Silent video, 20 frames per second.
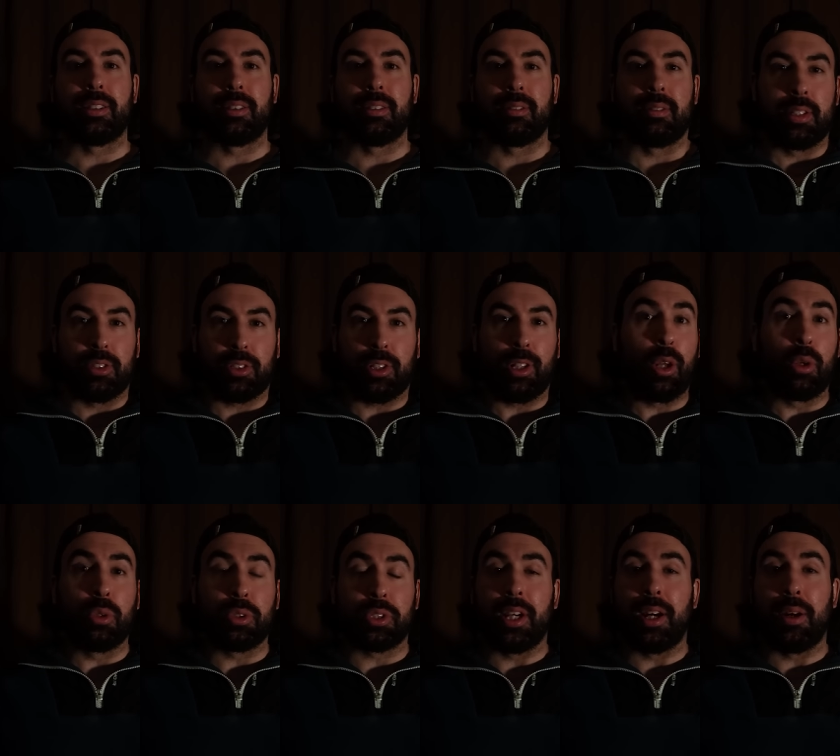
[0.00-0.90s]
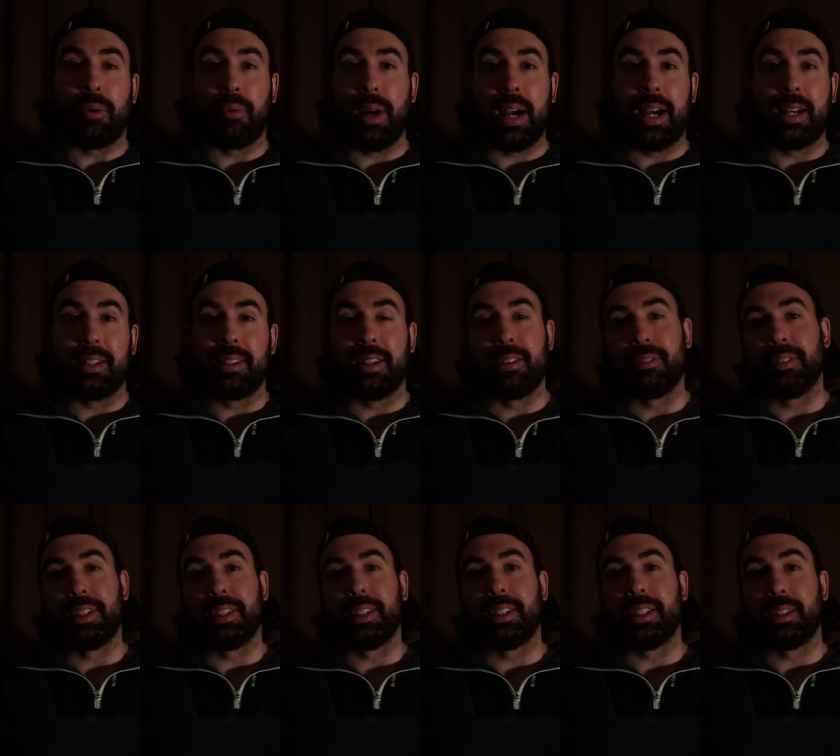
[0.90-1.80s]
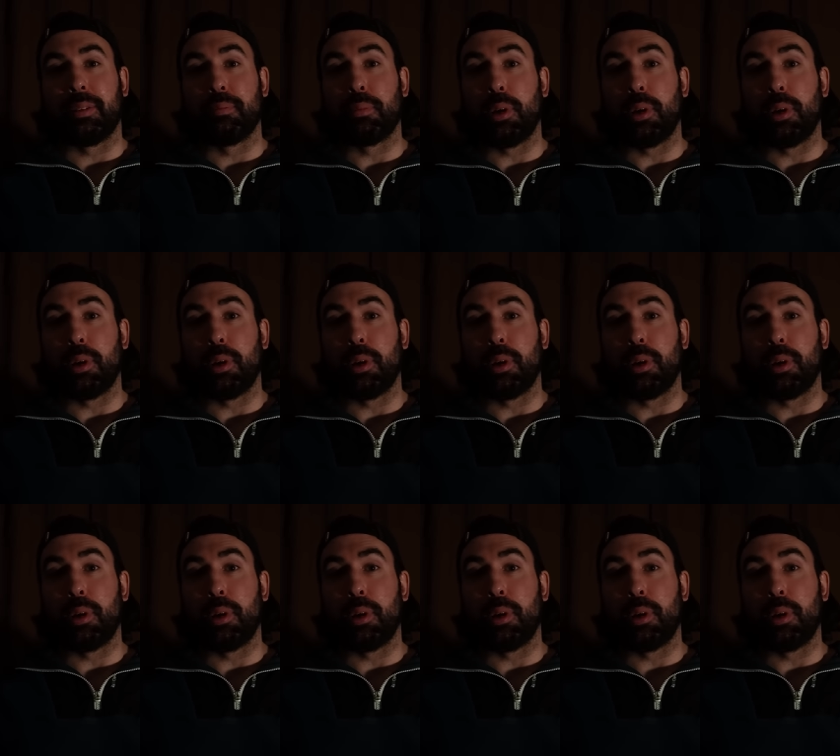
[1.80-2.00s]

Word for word: and his clothes got wet and everything.